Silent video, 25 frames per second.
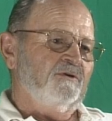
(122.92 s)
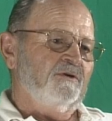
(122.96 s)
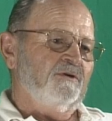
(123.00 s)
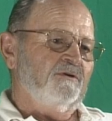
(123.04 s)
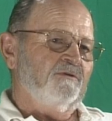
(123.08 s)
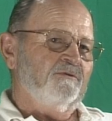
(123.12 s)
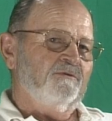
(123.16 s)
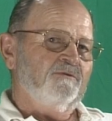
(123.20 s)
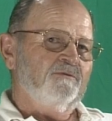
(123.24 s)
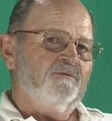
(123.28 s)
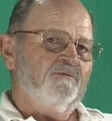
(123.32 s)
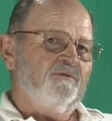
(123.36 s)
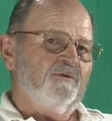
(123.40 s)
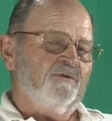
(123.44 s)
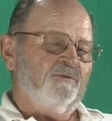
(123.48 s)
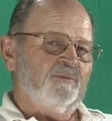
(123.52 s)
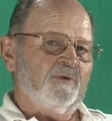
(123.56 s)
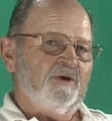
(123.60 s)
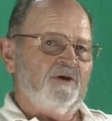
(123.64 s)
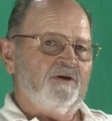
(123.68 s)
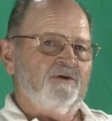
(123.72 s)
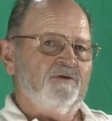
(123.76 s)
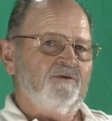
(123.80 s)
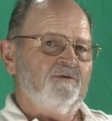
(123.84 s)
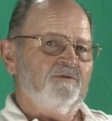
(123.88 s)
uh, with
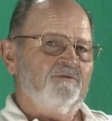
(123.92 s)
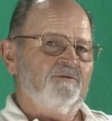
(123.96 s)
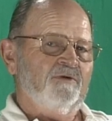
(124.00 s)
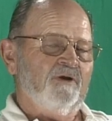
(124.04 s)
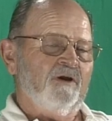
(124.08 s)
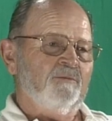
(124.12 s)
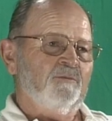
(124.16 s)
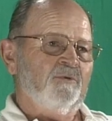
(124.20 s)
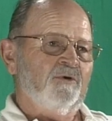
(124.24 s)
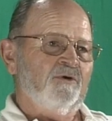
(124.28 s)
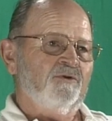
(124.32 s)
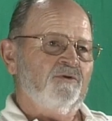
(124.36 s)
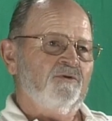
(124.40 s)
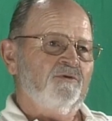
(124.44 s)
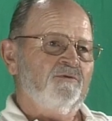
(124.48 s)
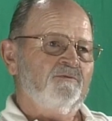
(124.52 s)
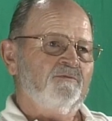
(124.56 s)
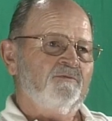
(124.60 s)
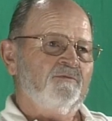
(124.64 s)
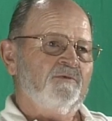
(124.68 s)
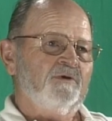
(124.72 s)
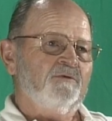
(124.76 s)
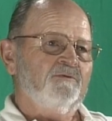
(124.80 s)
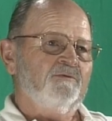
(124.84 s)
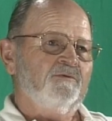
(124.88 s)
my grandmother,
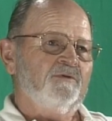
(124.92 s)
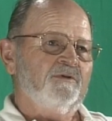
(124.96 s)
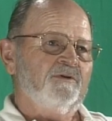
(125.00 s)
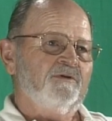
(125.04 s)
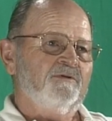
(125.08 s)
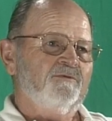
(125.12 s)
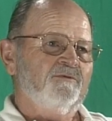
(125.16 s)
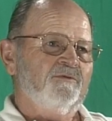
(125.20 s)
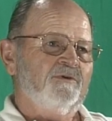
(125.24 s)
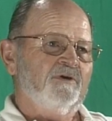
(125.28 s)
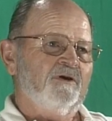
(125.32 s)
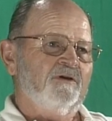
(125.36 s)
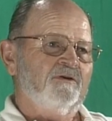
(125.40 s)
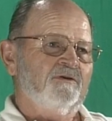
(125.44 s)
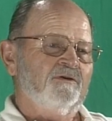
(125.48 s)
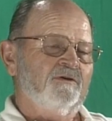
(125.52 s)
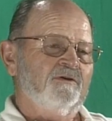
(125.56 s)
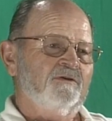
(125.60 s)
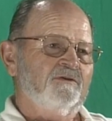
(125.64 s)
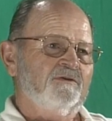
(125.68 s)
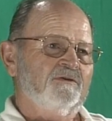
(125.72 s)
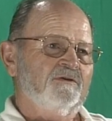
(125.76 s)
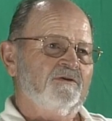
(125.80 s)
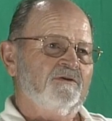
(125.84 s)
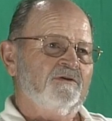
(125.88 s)
and we lived down
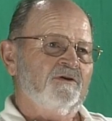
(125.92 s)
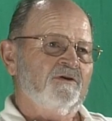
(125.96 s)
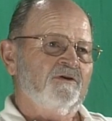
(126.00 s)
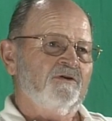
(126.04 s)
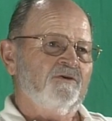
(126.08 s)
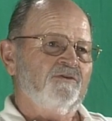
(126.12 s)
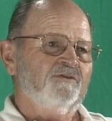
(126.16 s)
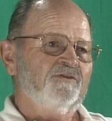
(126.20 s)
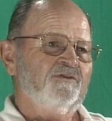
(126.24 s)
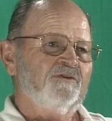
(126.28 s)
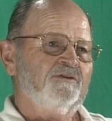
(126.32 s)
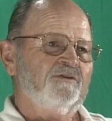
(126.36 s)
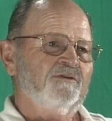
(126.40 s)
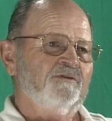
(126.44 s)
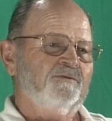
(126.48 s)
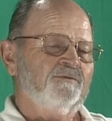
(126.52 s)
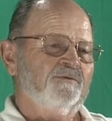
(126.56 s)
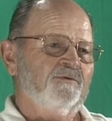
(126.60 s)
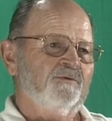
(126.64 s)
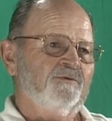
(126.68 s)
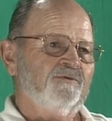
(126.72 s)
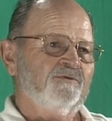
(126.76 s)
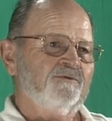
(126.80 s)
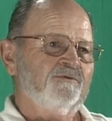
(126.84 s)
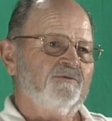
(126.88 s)
on
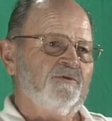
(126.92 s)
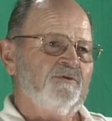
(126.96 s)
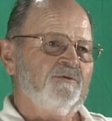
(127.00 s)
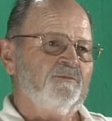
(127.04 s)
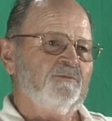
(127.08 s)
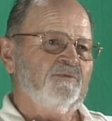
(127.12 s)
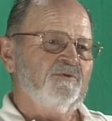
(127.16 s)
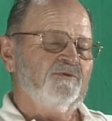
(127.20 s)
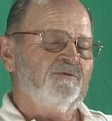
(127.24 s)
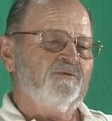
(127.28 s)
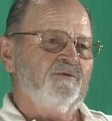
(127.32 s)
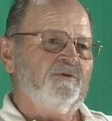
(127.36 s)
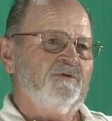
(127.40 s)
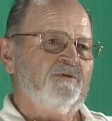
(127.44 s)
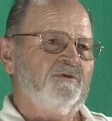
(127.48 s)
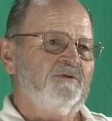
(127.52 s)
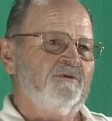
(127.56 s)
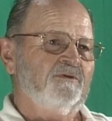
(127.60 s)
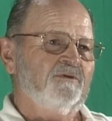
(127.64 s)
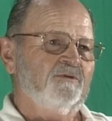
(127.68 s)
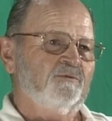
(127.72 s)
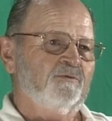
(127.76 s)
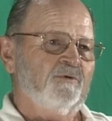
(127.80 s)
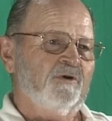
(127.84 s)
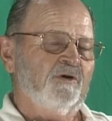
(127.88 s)
161st uh, Street
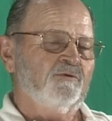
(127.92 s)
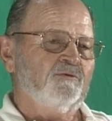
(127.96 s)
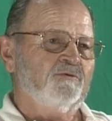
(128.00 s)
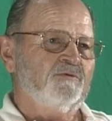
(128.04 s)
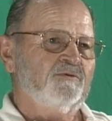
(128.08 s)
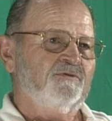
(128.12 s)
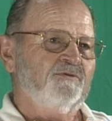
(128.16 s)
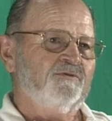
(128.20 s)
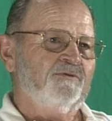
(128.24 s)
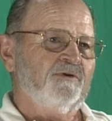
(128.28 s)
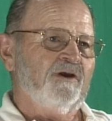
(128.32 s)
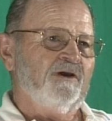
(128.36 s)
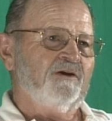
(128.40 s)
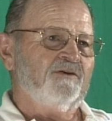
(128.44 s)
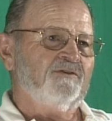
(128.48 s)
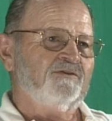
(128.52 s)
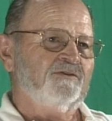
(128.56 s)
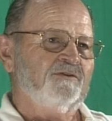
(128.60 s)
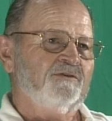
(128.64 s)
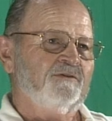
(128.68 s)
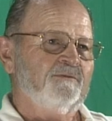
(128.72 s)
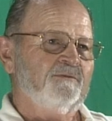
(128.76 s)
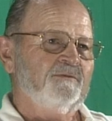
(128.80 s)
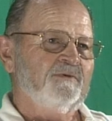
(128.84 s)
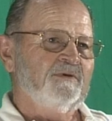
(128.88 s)
between the railroad tracks
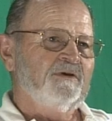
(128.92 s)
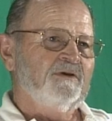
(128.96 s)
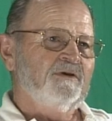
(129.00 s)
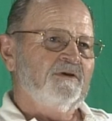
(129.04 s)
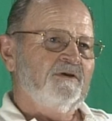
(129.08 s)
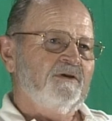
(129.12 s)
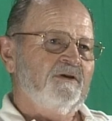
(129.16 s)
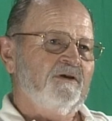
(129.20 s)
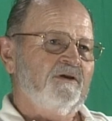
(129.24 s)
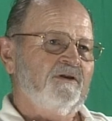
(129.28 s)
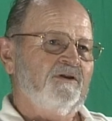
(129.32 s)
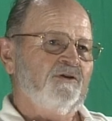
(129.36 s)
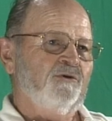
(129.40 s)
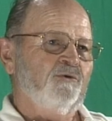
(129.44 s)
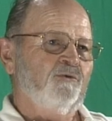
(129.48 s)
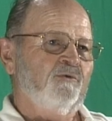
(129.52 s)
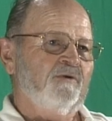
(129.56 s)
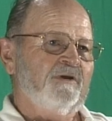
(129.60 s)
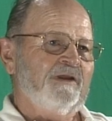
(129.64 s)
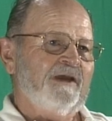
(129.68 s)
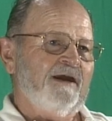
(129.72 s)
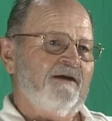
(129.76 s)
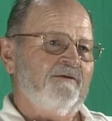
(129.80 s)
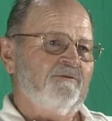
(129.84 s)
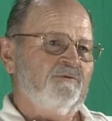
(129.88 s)
and, and
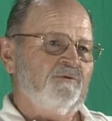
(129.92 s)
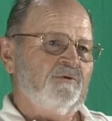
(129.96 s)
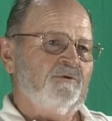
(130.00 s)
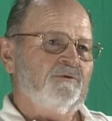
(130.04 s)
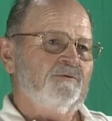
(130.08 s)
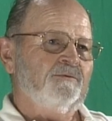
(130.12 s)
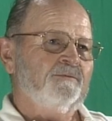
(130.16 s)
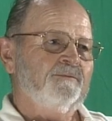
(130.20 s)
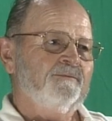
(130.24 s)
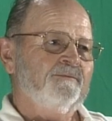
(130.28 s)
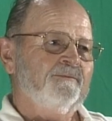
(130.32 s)
Inglewood Avenue.